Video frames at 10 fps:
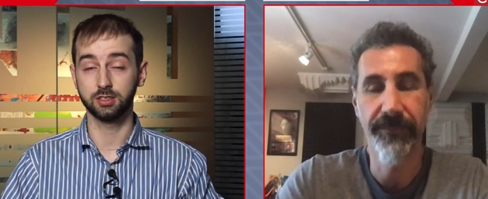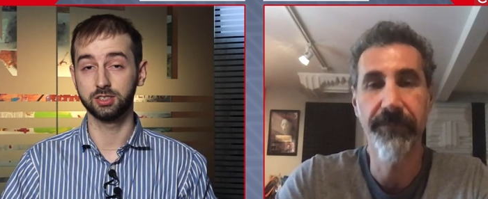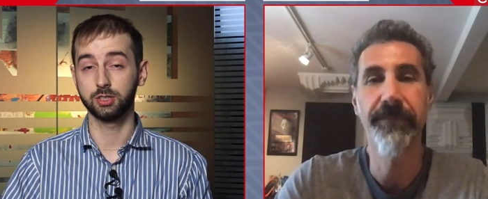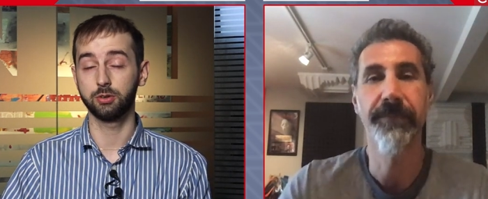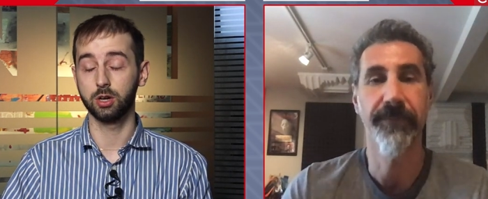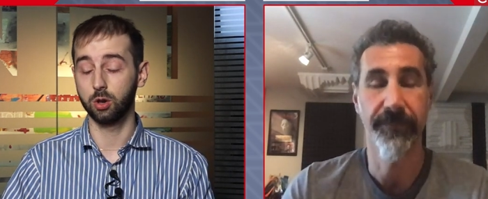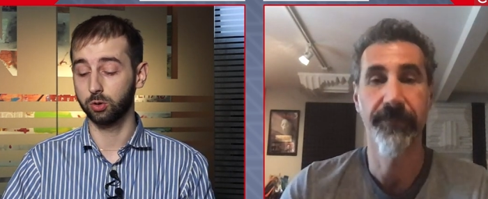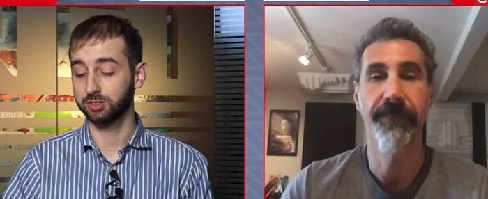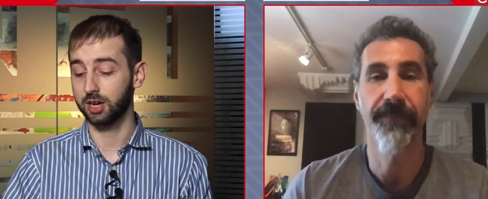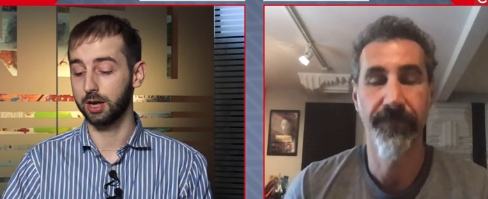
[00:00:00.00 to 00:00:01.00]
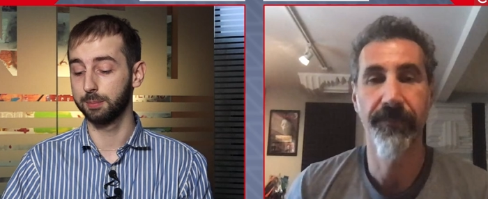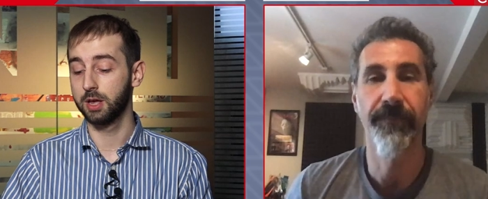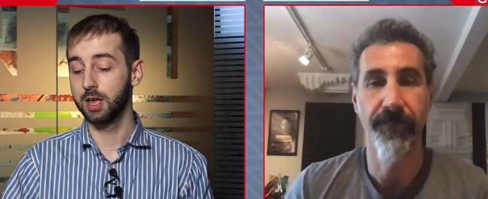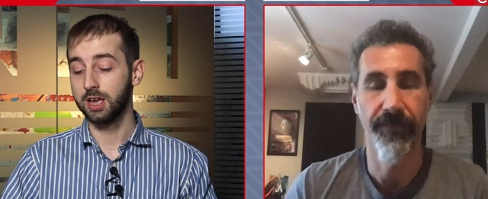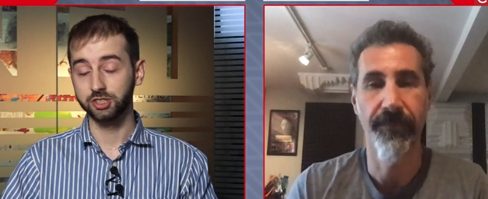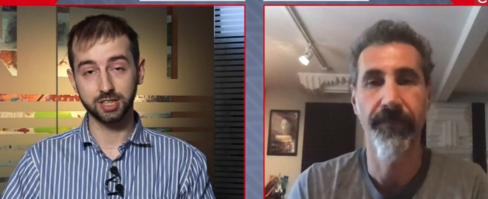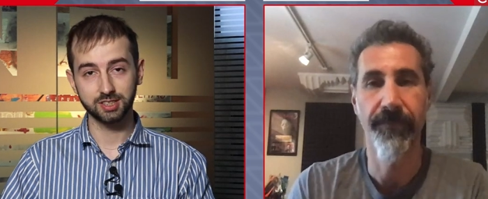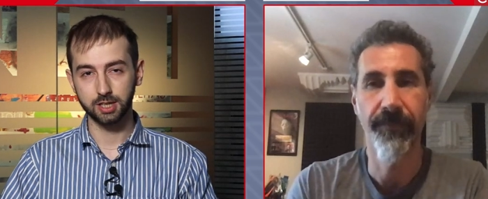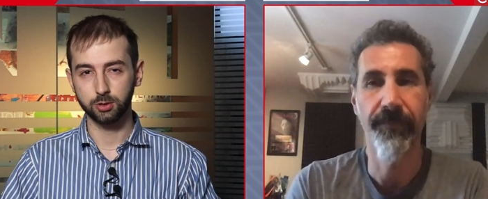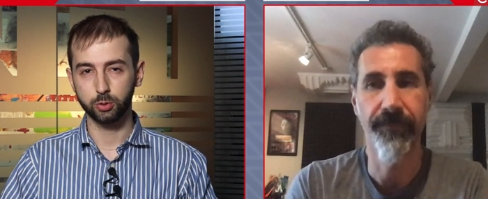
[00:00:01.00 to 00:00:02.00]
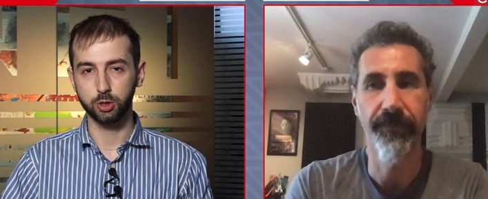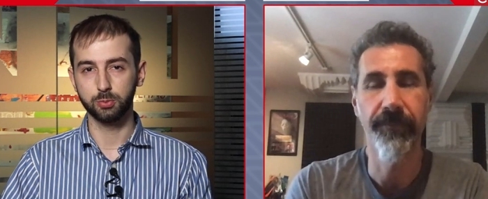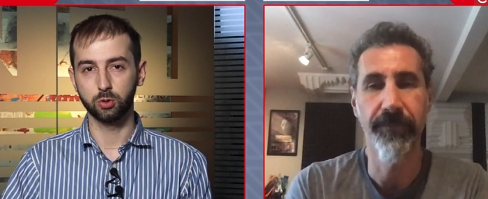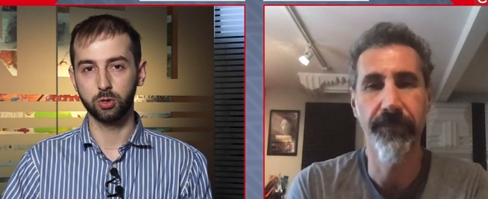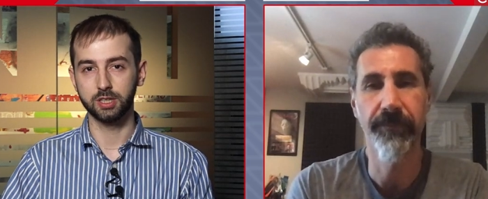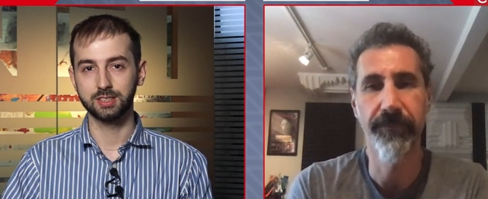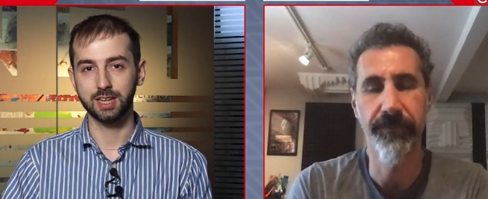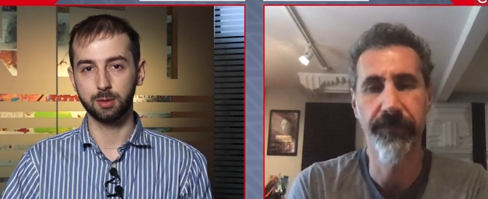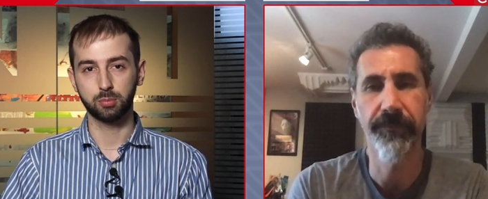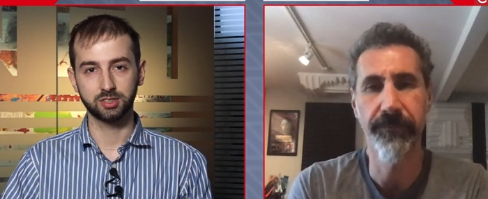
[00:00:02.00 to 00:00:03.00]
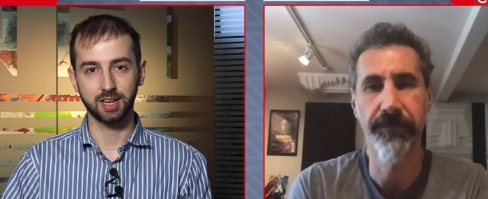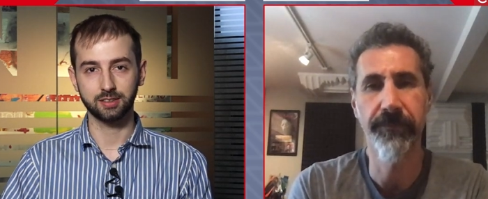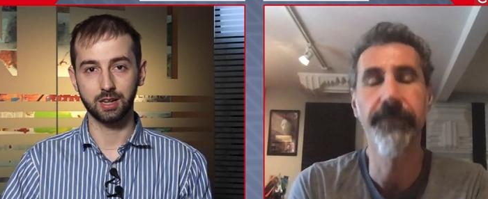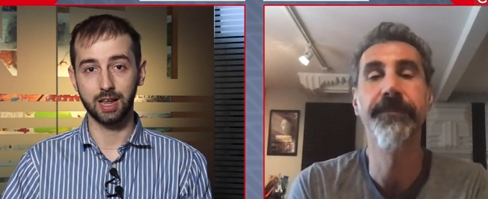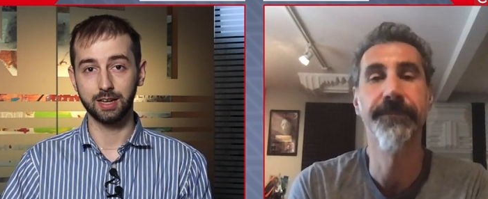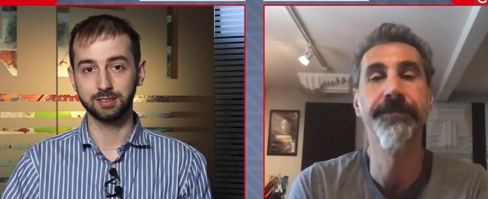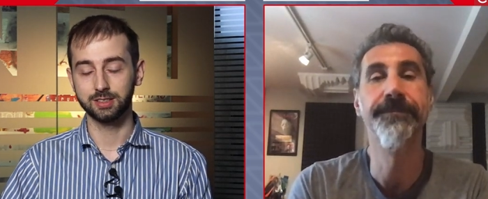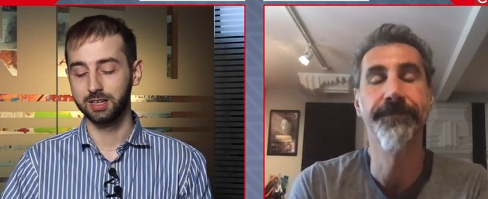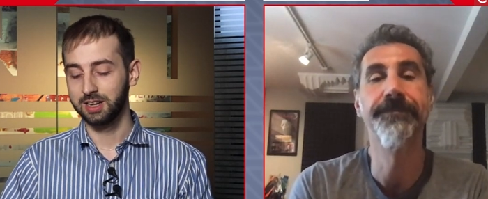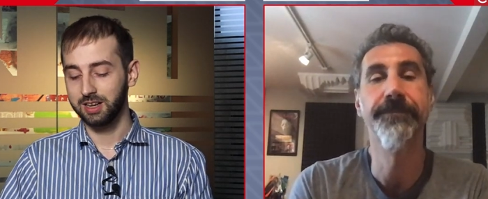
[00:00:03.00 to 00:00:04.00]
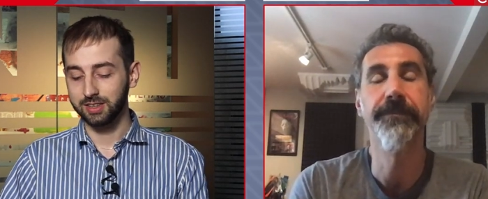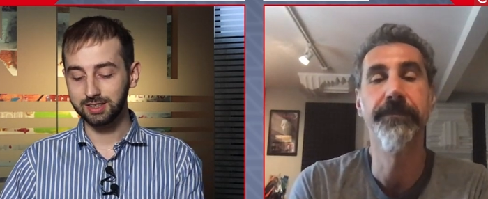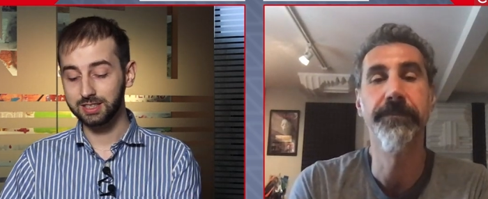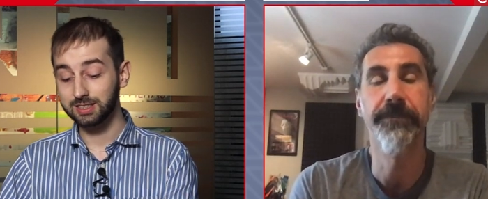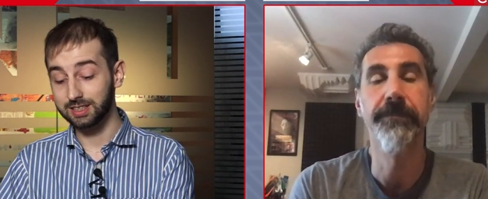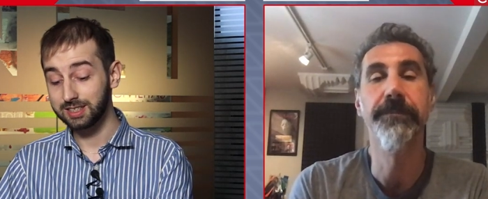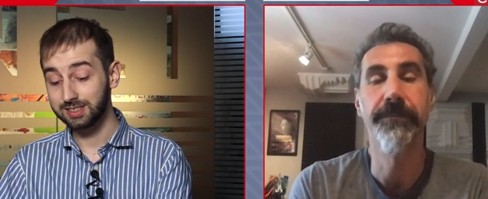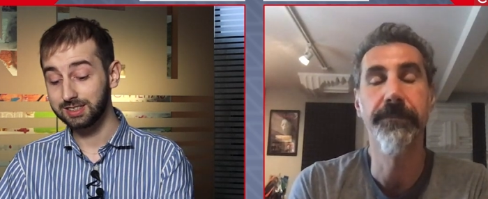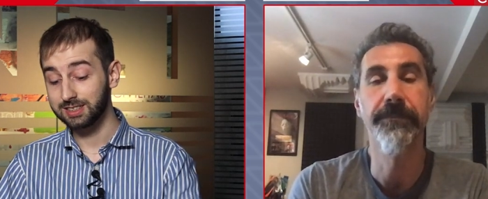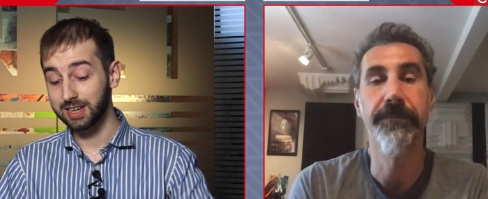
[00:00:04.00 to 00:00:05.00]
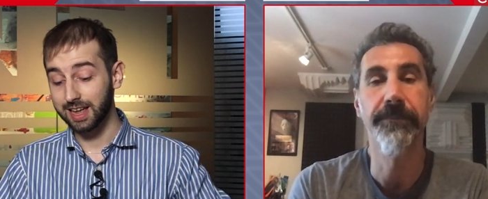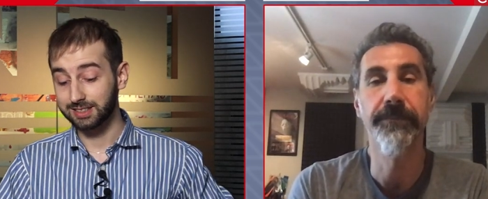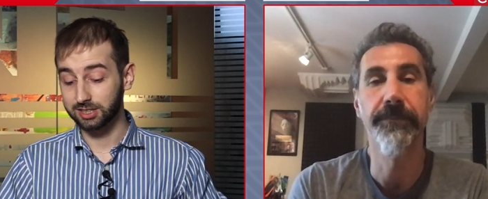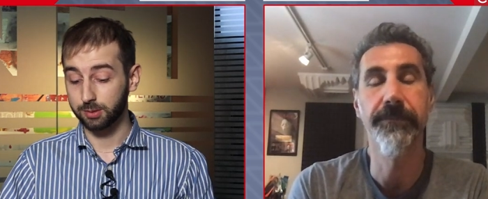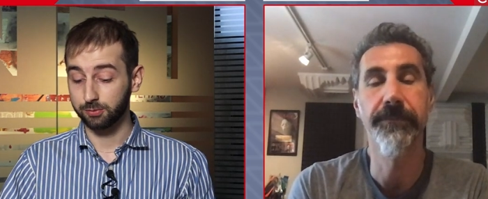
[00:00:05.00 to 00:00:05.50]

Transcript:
Speaker 1: done so in a long time, Genocidal Humanoidz and Protect the Land. This is an, excerpt